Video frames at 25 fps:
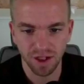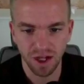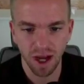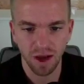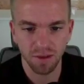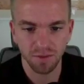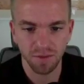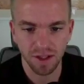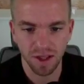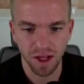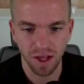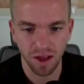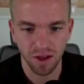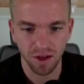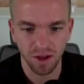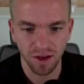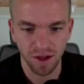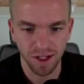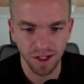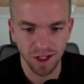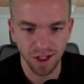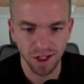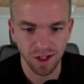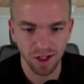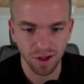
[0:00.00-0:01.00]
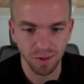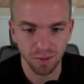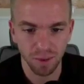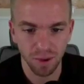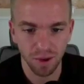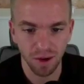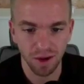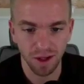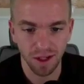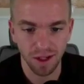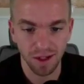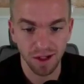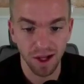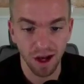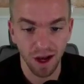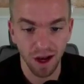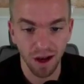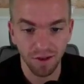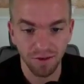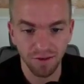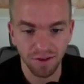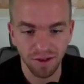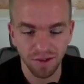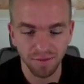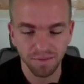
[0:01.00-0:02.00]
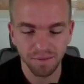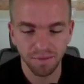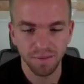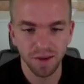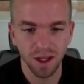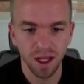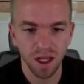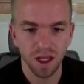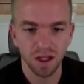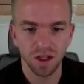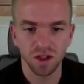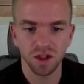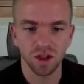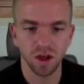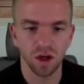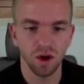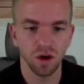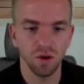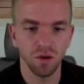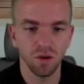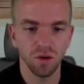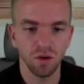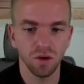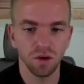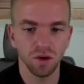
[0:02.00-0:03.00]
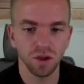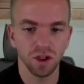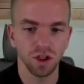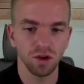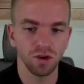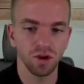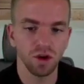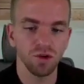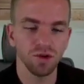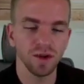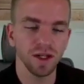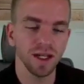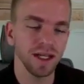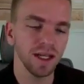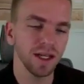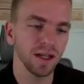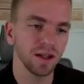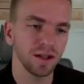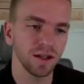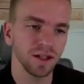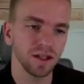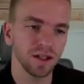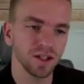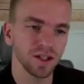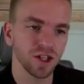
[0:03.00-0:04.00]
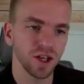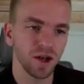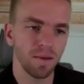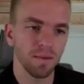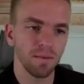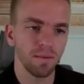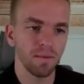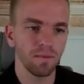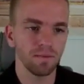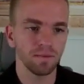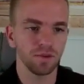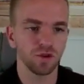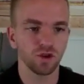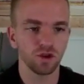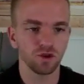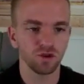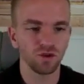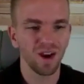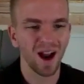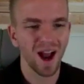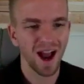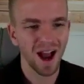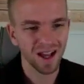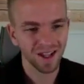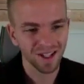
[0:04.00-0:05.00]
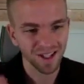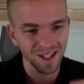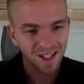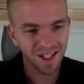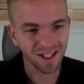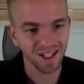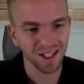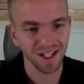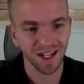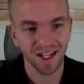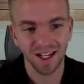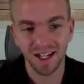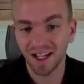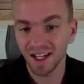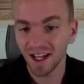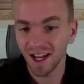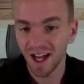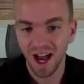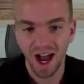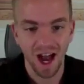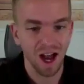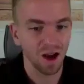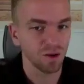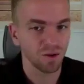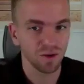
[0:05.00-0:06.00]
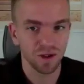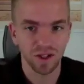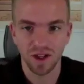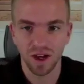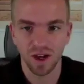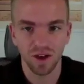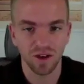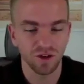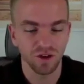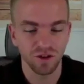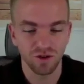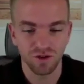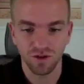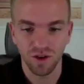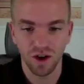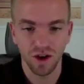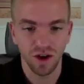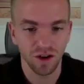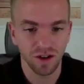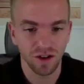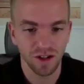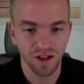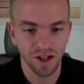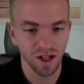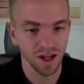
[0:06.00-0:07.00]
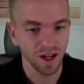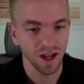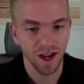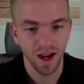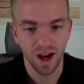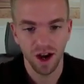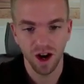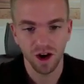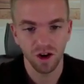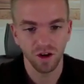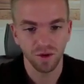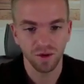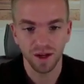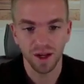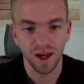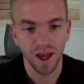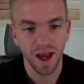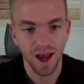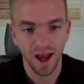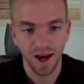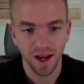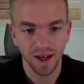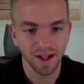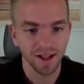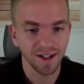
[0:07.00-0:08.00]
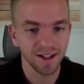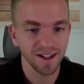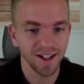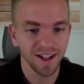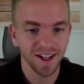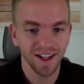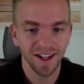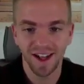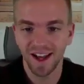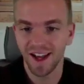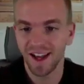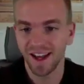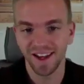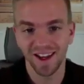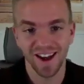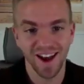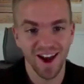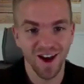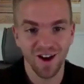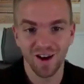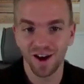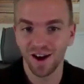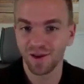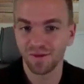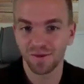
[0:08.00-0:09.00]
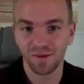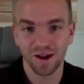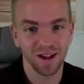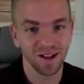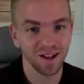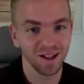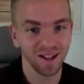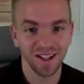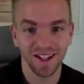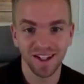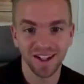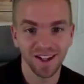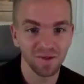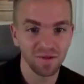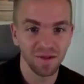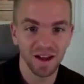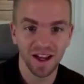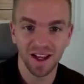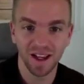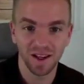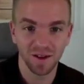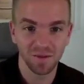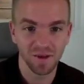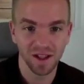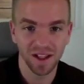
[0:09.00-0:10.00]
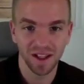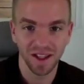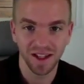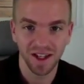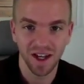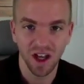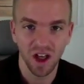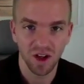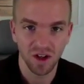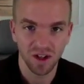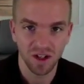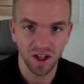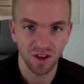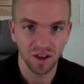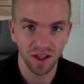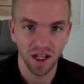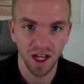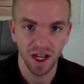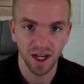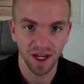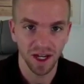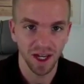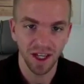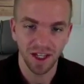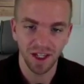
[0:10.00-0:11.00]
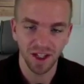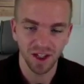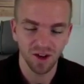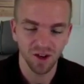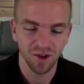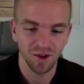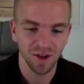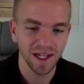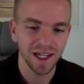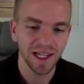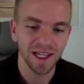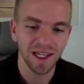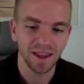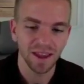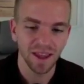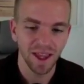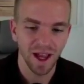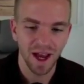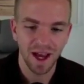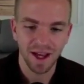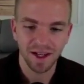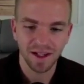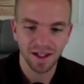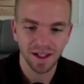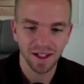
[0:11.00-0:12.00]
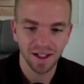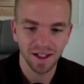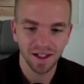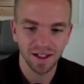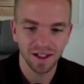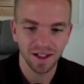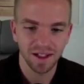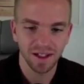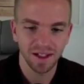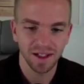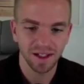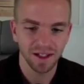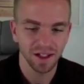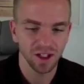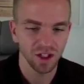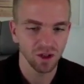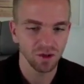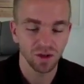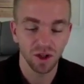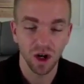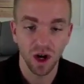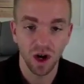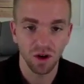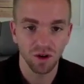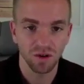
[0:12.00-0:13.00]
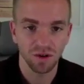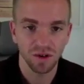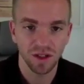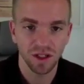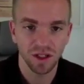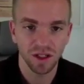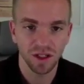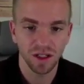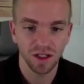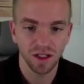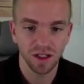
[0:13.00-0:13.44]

top seller is just pretty tough. So you don't need it some drastic, I was on drugs and a heroin addict and now I'm clean and making $1 million online. You don't need that. You don't.